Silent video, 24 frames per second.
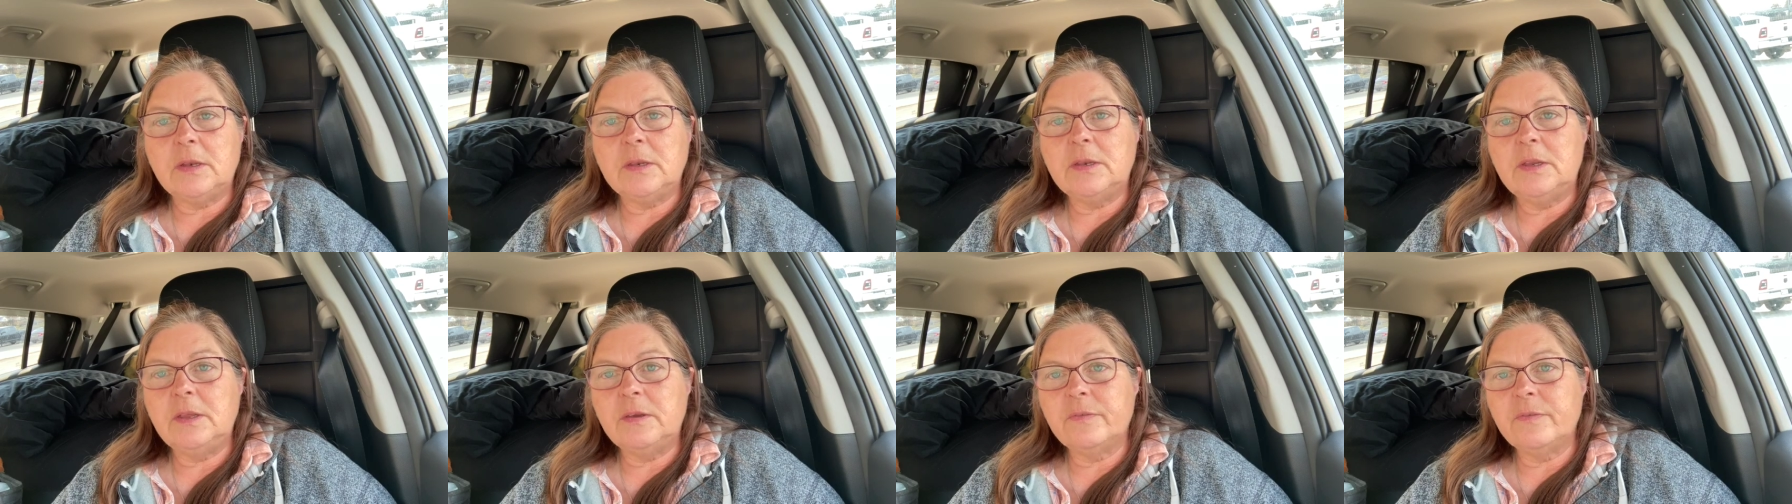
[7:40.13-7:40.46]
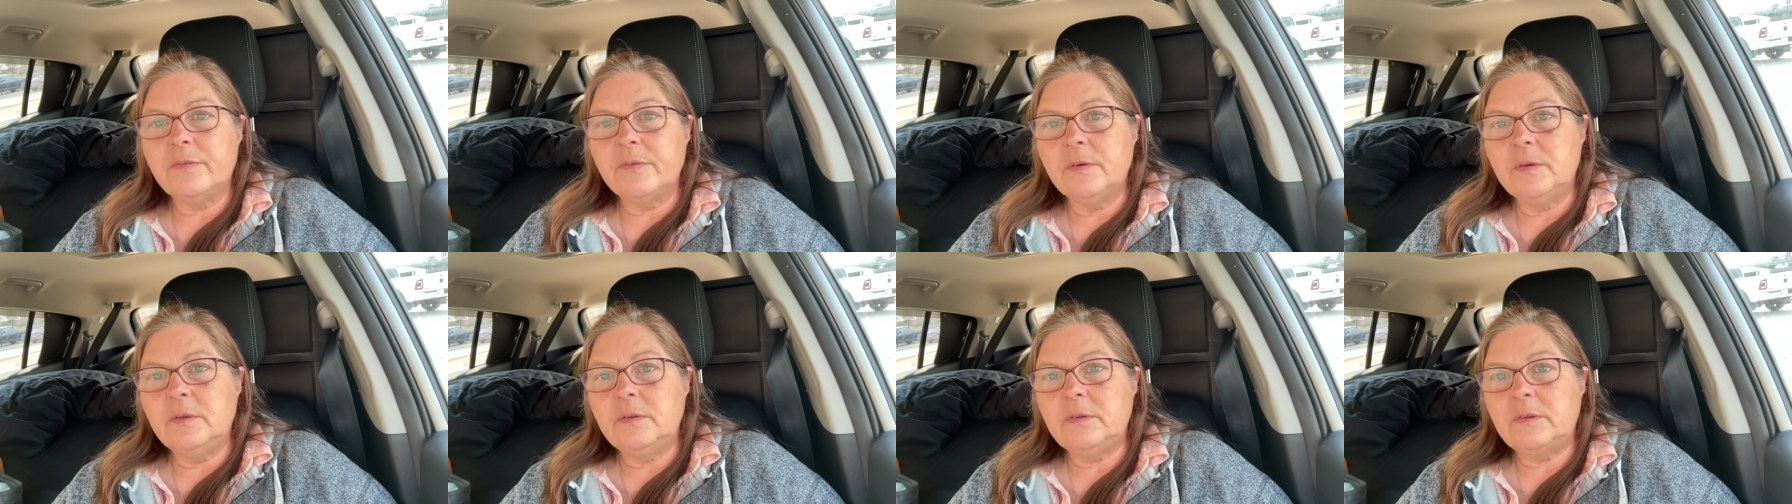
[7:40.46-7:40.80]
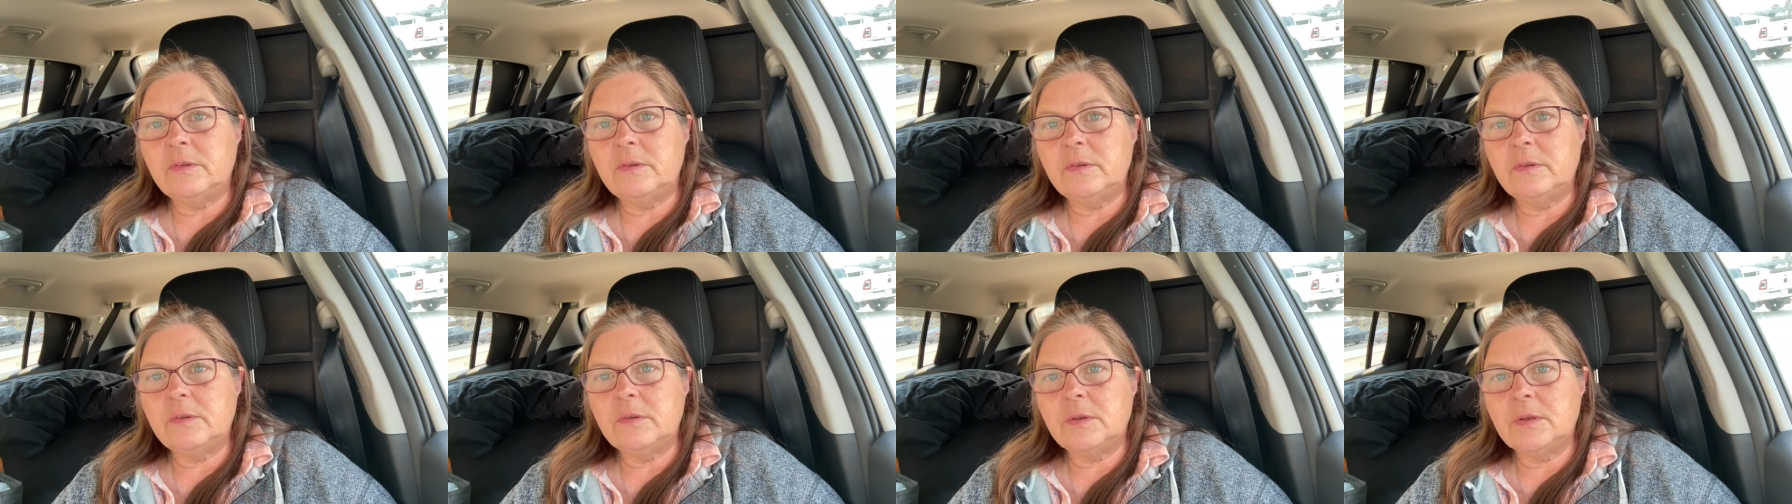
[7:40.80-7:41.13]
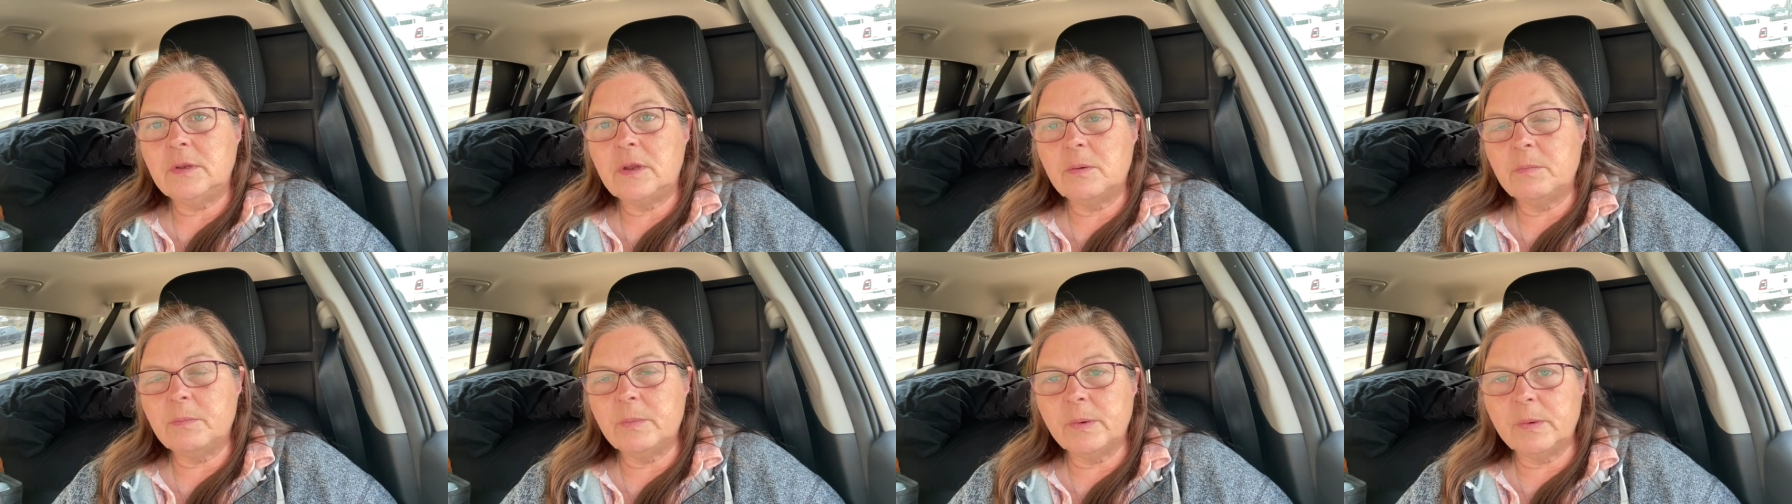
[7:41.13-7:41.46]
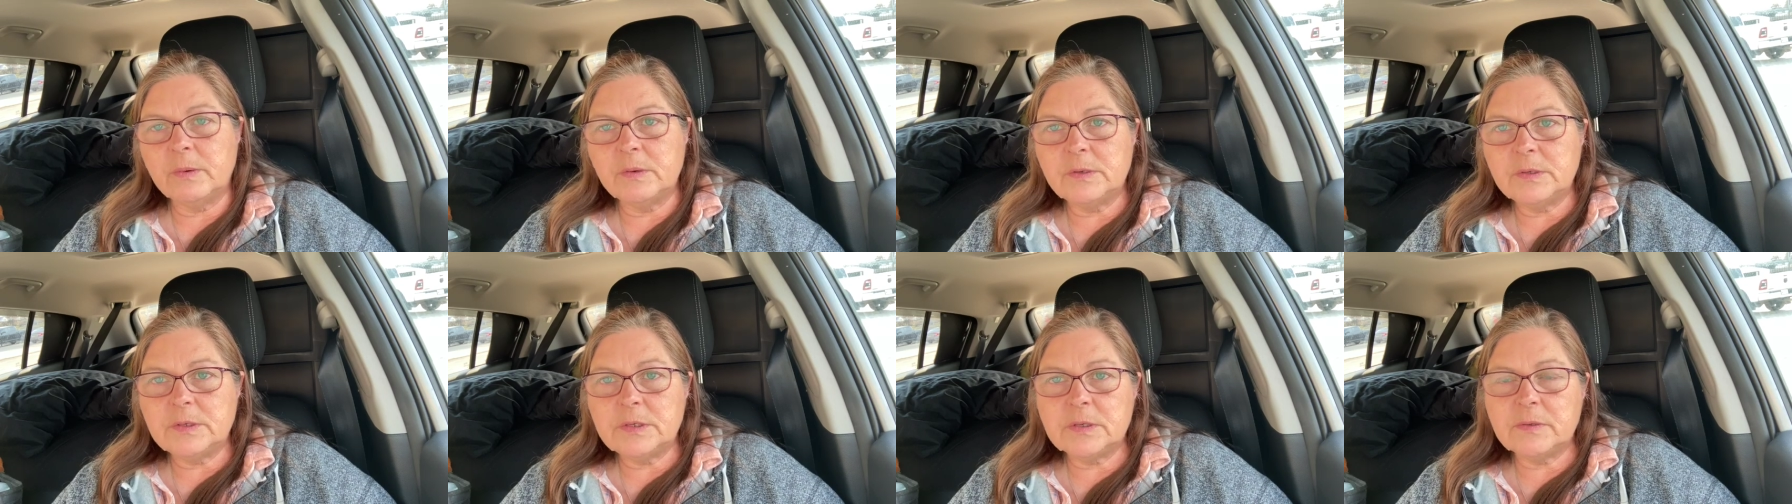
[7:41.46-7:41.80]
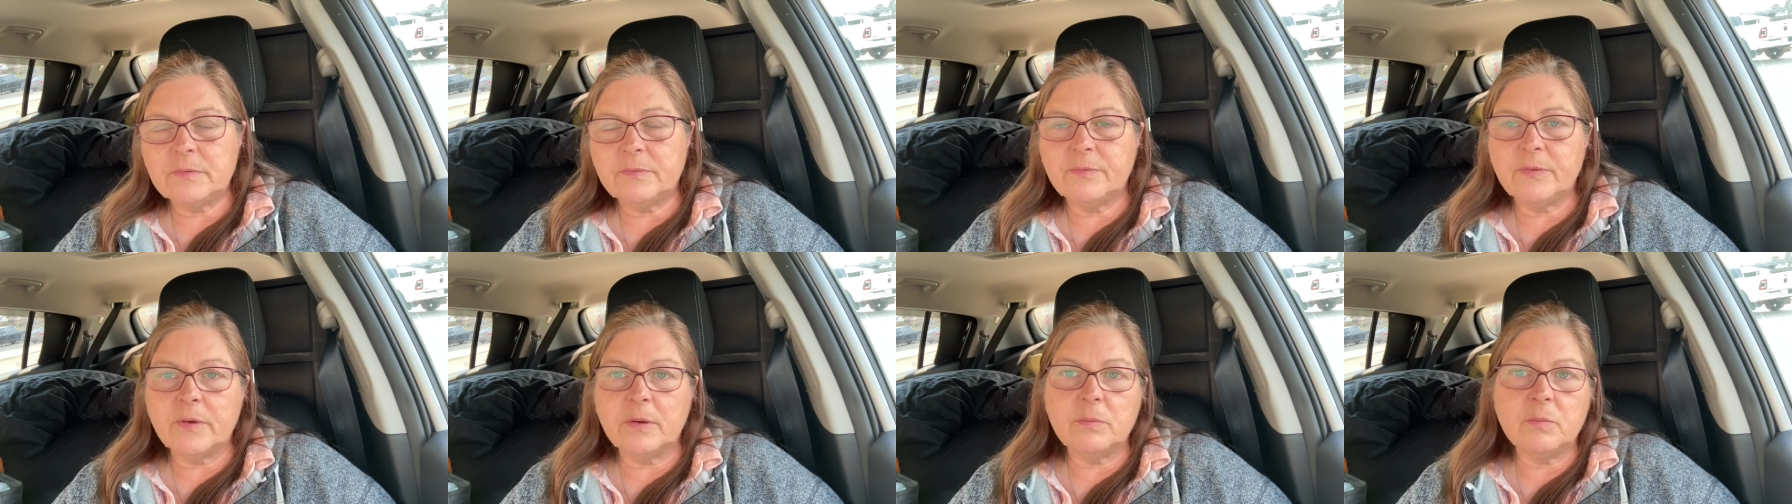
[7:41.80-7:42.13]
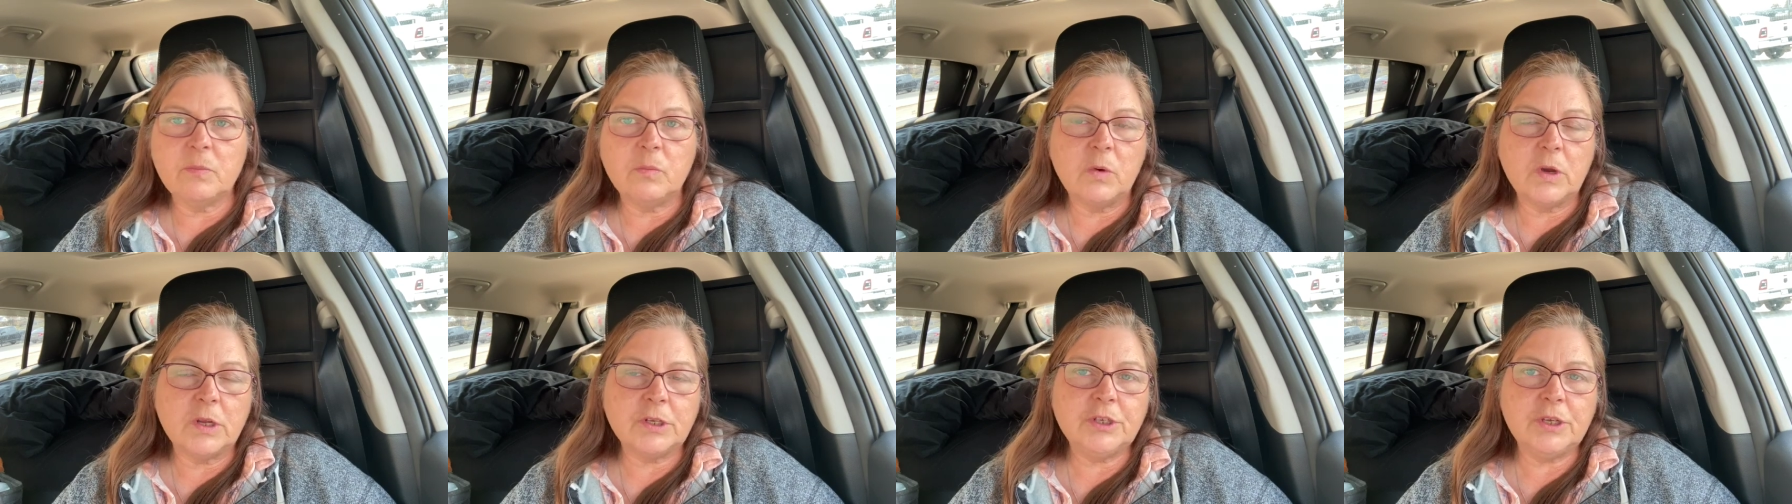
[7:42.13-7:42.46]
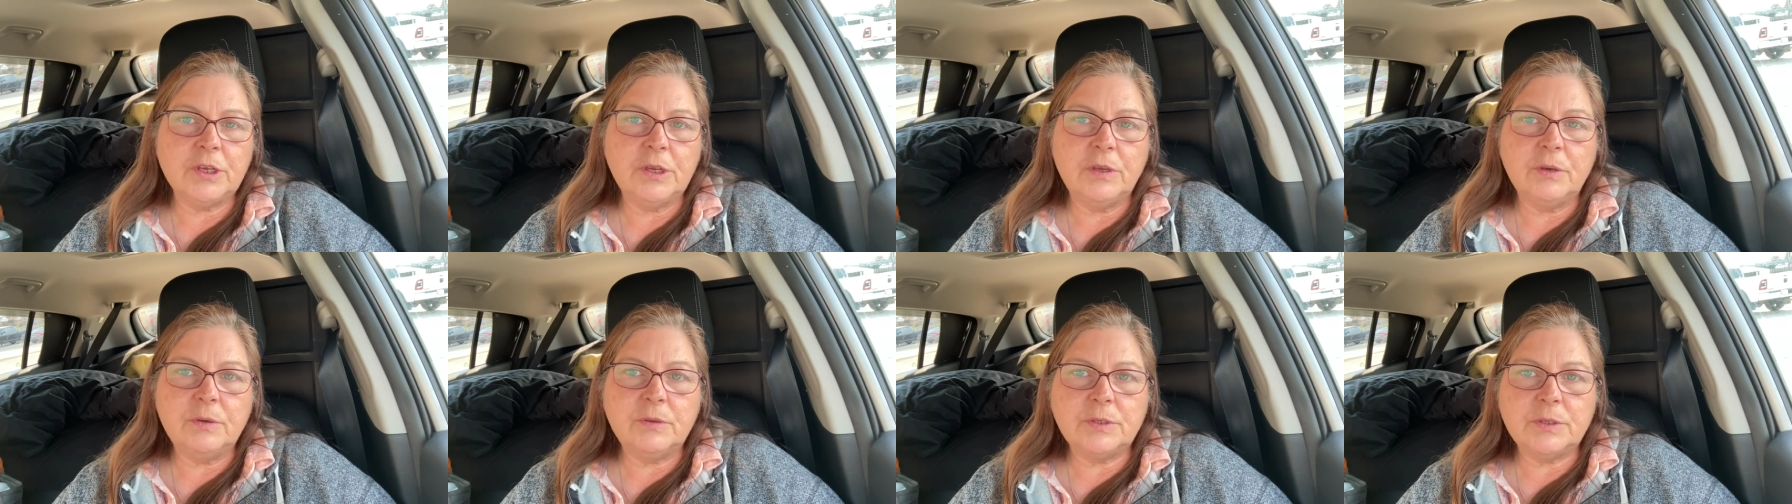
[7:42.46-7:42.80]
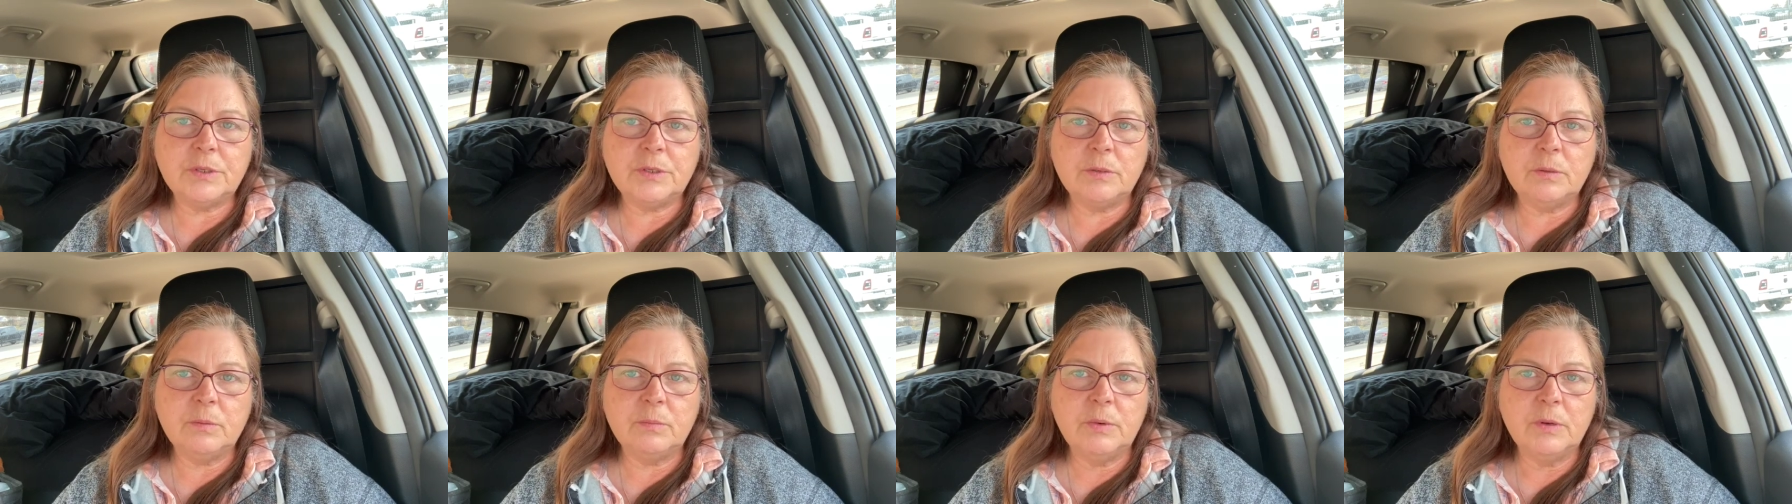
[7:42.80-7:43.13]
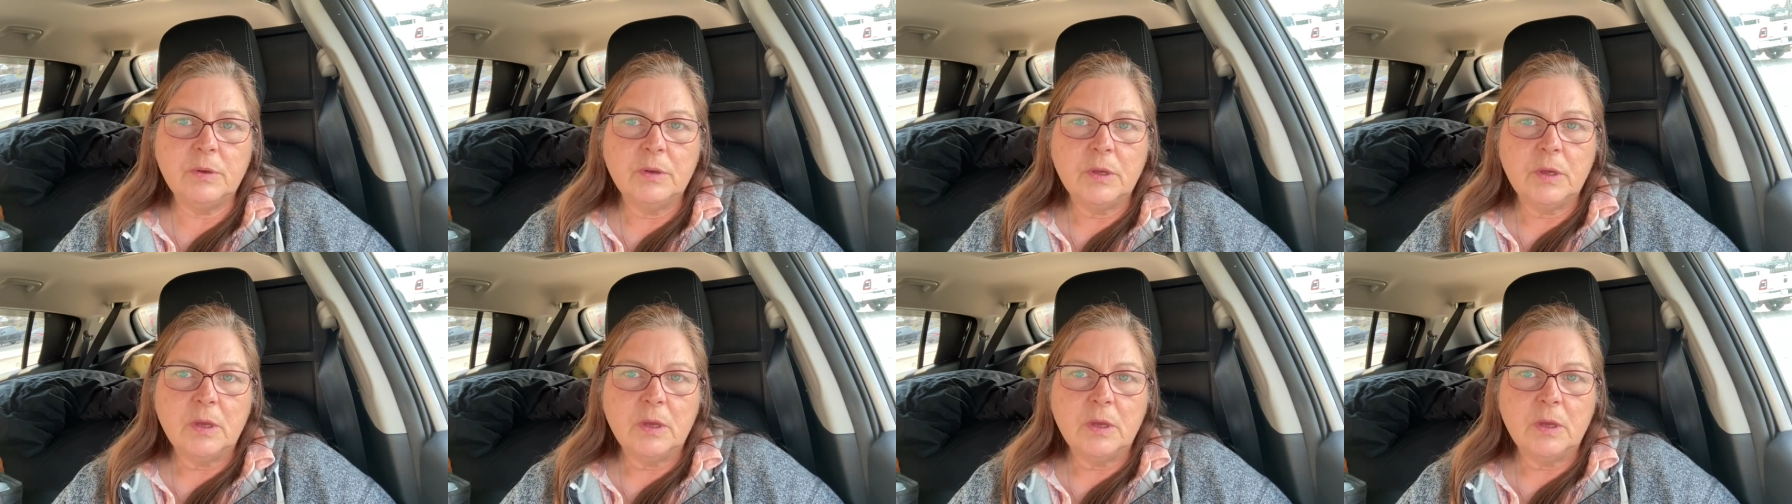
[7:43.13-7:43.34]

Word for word: different numbers from watching YouTube